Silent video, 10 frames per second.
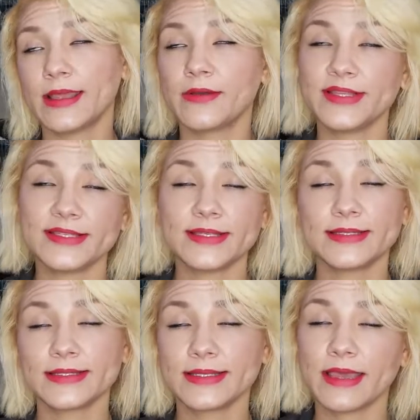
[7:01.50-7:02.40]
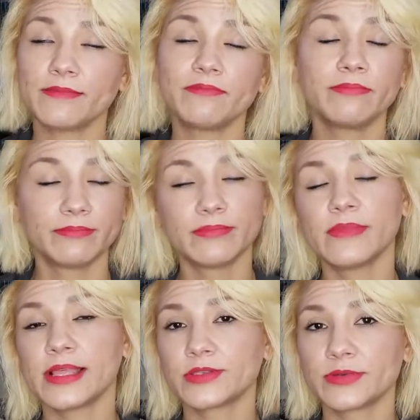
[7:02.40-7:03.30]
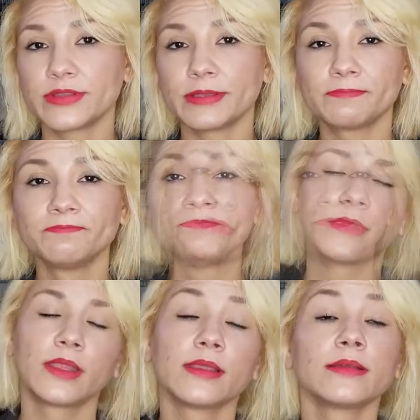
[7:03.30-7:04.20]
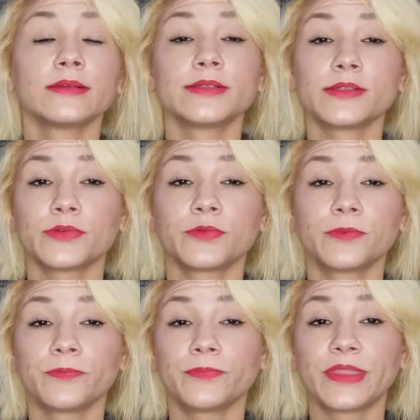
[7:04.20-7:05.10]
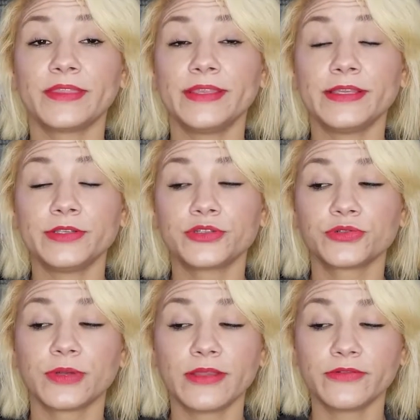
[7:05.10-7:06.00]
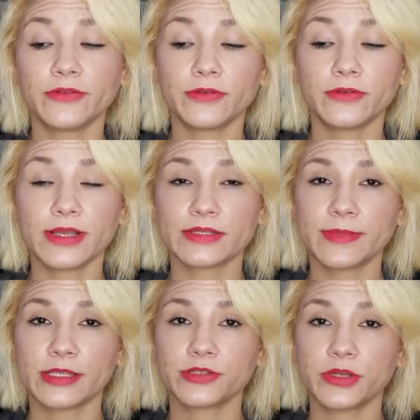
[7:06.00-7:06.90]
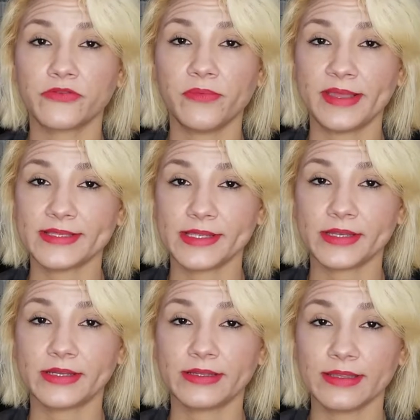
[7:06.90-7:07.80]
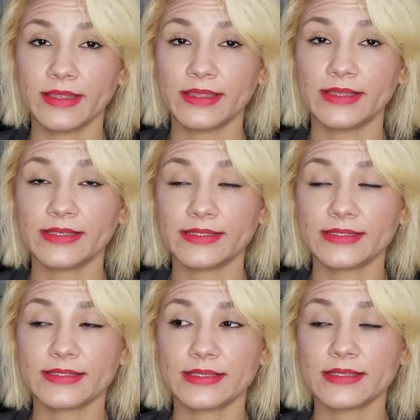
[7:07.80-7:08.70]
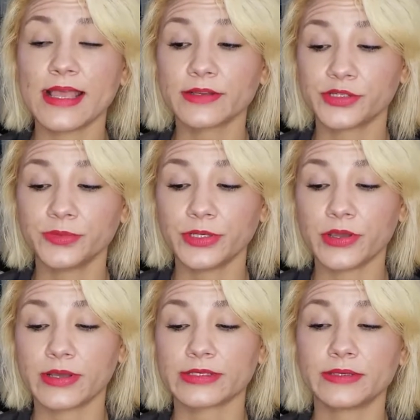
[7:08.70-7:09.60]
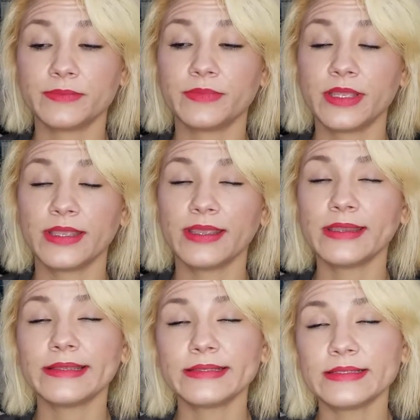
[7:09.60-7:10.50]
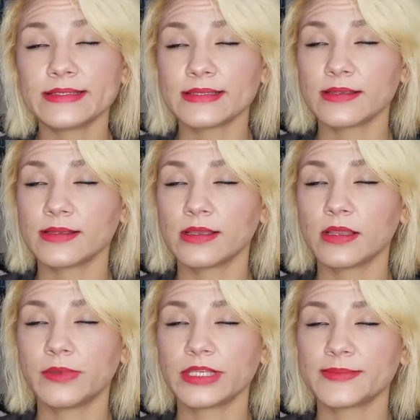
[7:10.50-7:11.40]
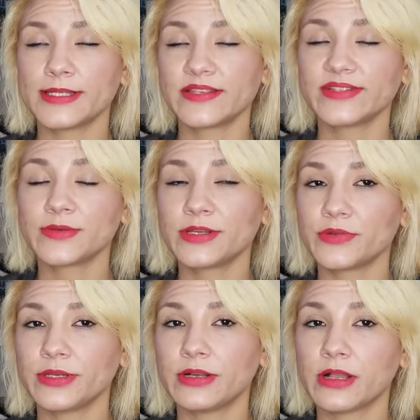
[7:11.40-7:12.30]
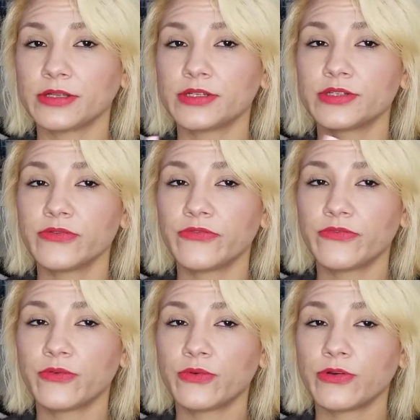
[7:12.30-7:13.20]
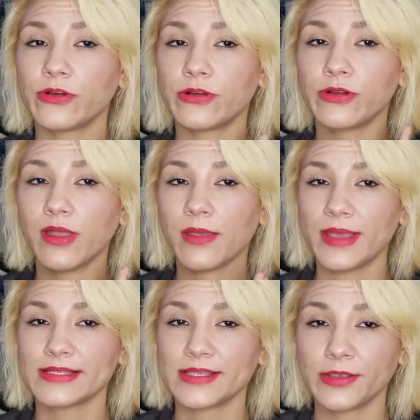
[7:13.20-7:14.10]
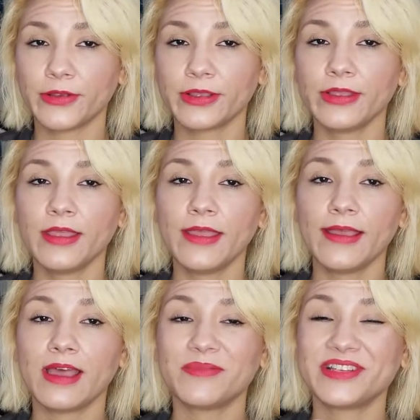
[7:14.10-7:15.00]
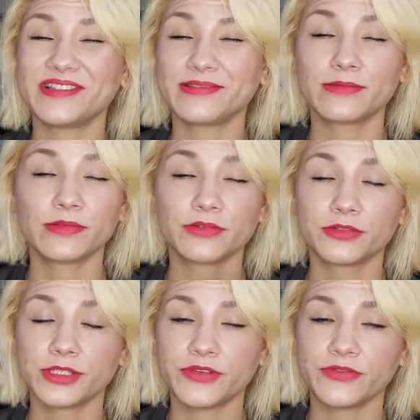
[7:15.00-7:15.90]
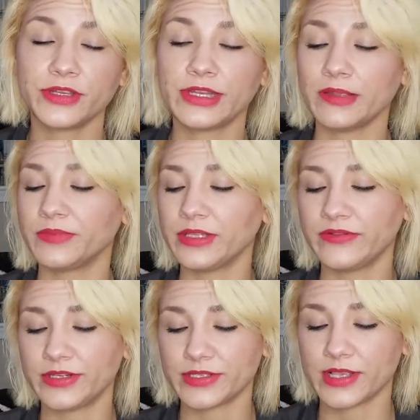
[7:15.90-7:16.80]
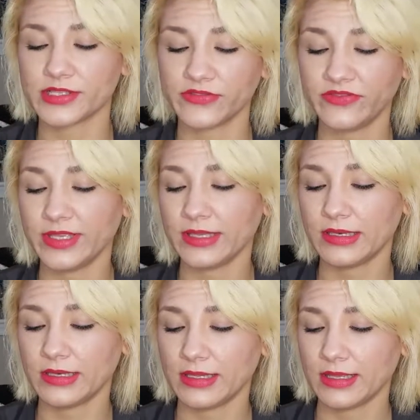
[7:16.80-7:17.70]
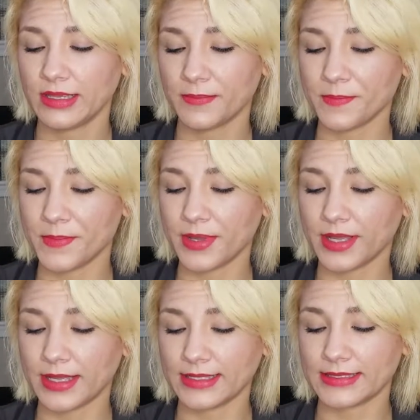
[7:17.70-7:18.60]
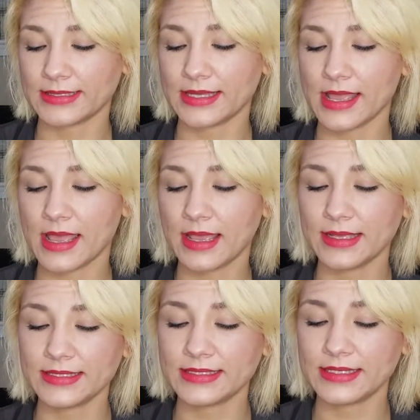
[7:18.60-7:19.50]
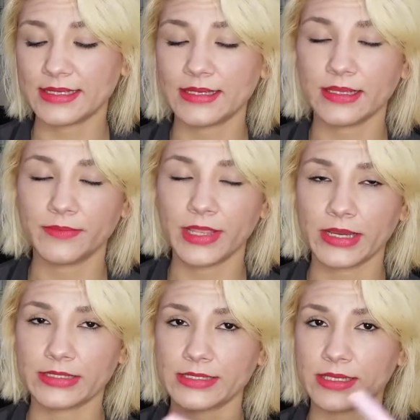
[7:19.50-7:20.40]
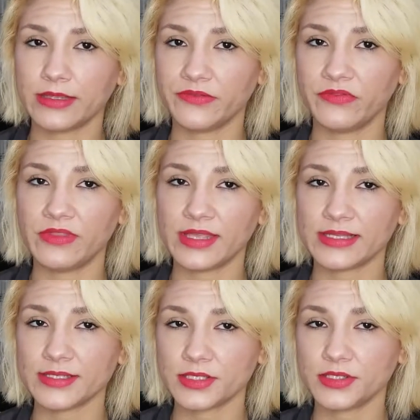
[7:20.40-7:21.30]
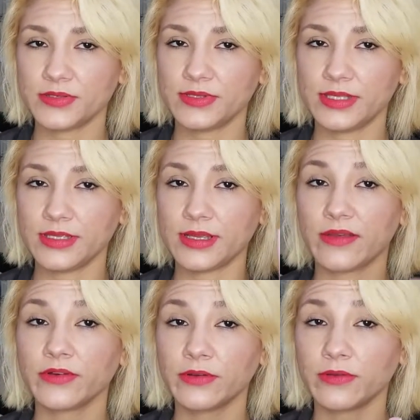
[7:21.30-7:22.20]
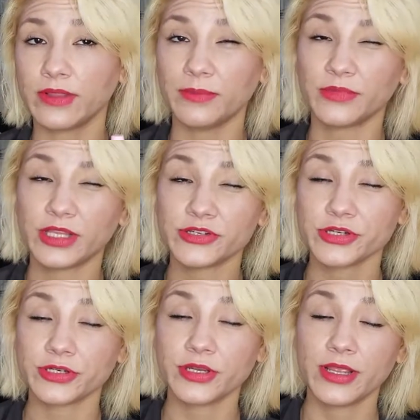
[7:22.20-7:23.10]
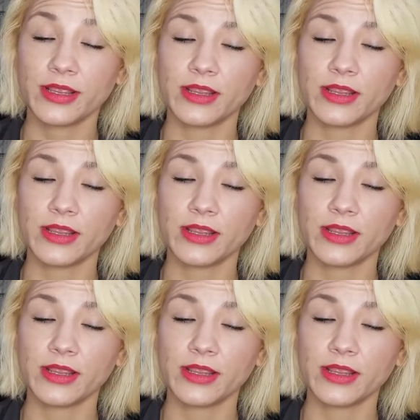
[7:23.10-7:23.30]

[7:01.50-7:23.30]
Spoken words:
how easy it is to get, that sort of thing. So the Trifle Cosmetics Truffle Mascara is actually pretty awesome. It is a bit expensive. It's around $20 for a mascara. It is cruelty-free, and I believe it is also vegan, but I did a comparison of this to the Covergirl Clump Crusher